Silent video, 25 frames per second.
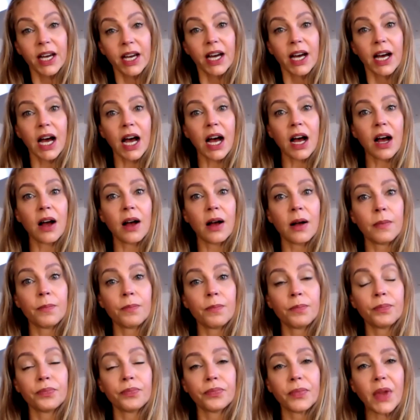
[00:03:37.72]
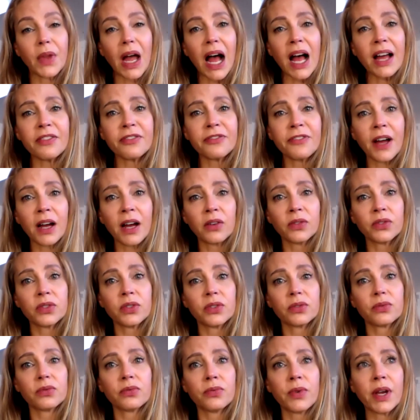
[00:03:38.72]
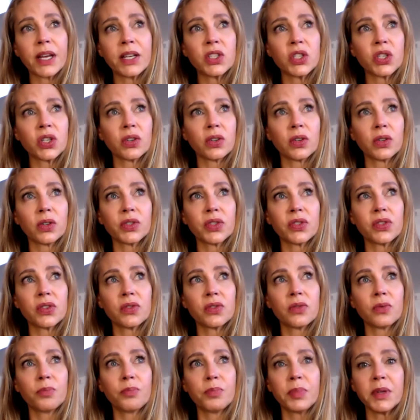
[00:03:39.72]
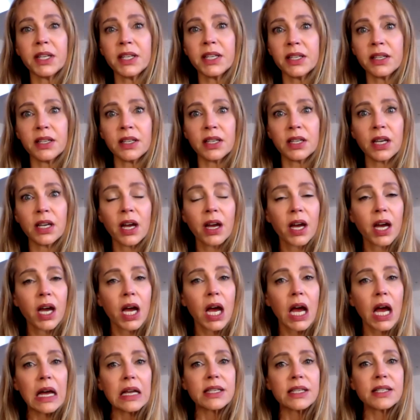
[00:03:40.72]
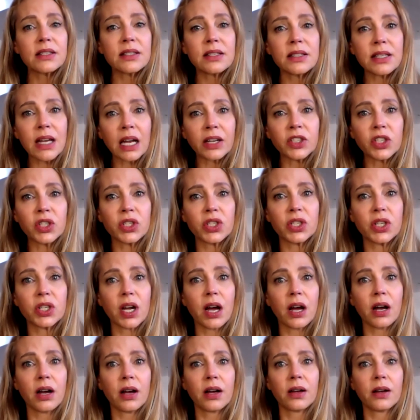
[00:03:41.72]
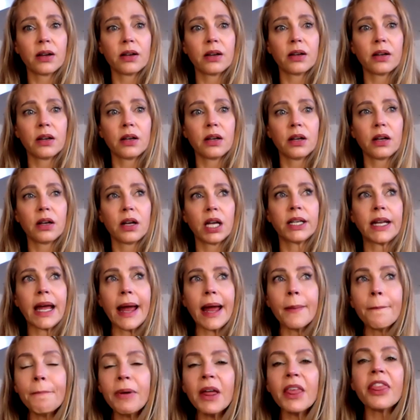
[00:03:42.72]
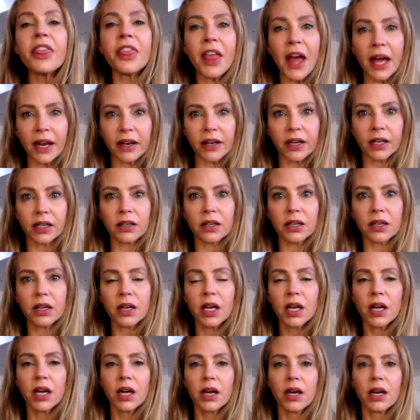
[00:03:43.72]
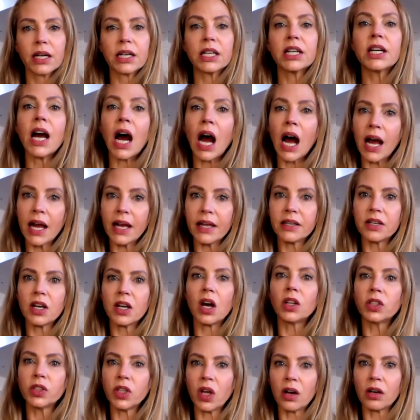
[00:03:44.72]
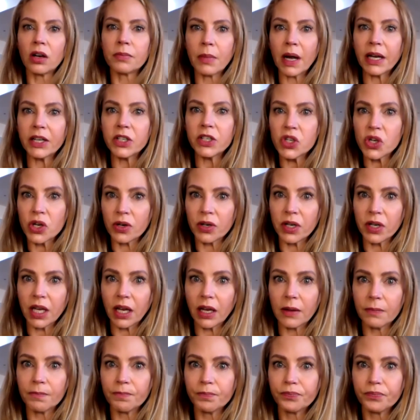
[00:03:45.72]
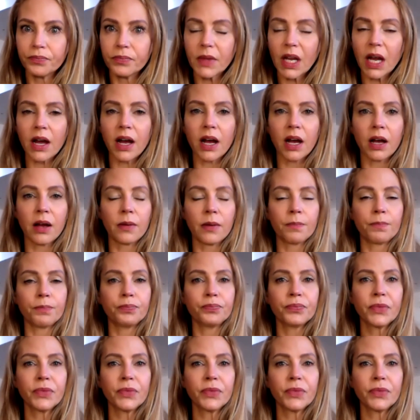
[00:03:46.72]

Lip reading: I found Rachel to be such an empathetic guide along my journey. Um,